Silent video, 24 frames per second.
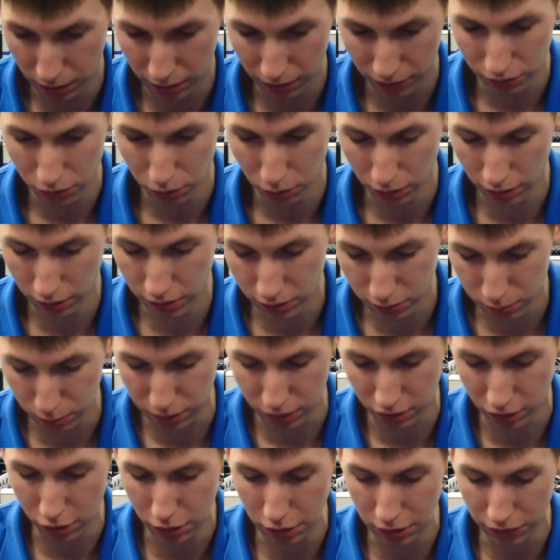But of course,
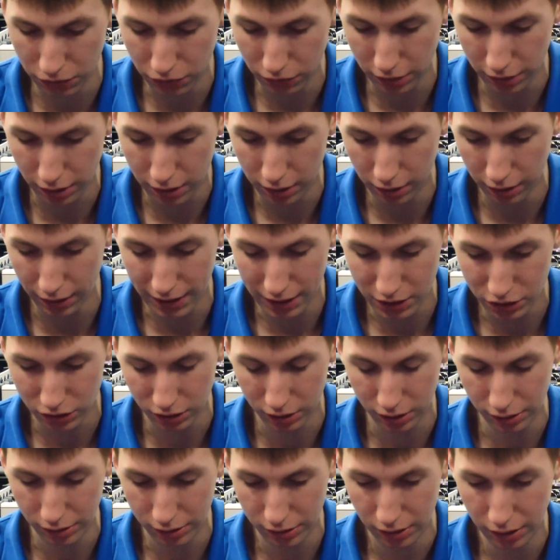when you're going for the
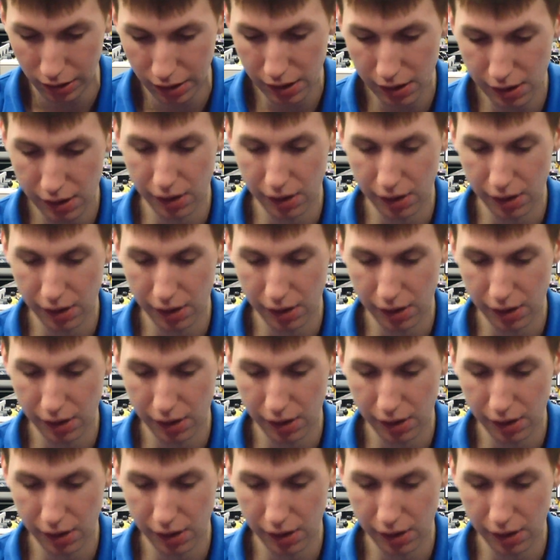collections,